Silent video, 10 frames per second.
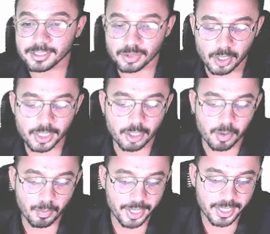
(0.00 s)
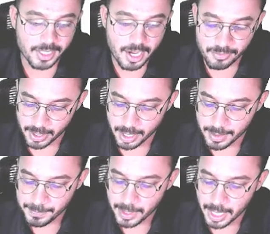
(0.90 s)
not a component of
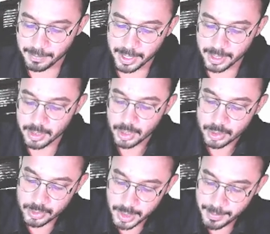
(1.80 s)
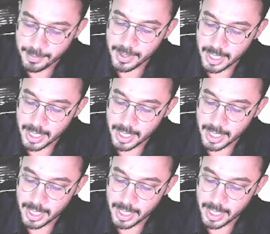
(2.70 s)
apgar. So remember,